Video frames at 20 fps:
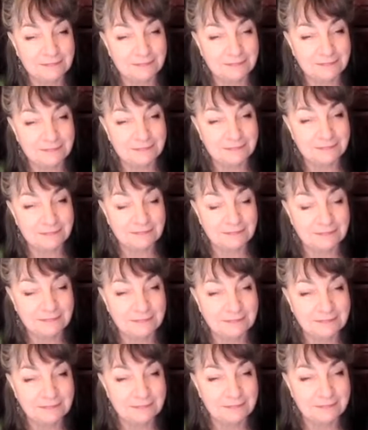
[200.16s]

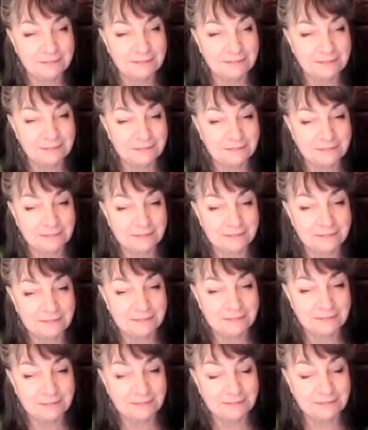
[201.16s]

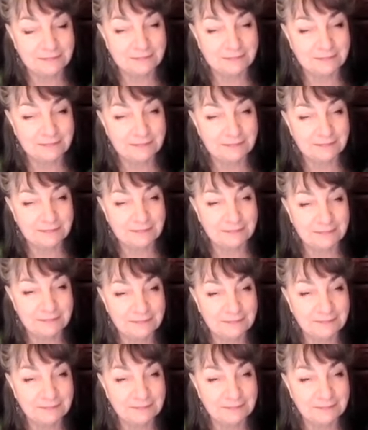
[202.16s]
The person shown says nothing.